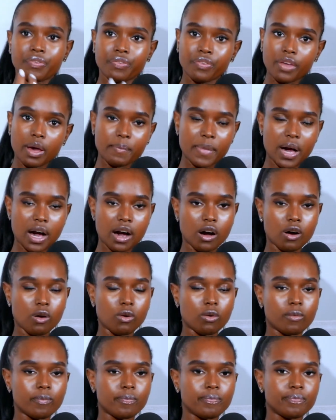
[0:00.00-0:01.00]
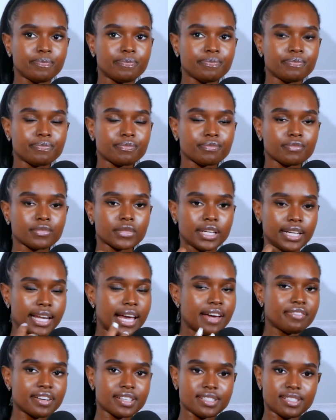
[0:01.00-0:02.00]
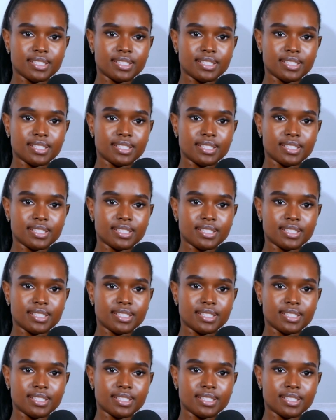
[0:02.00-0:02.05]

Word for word: Somehow, life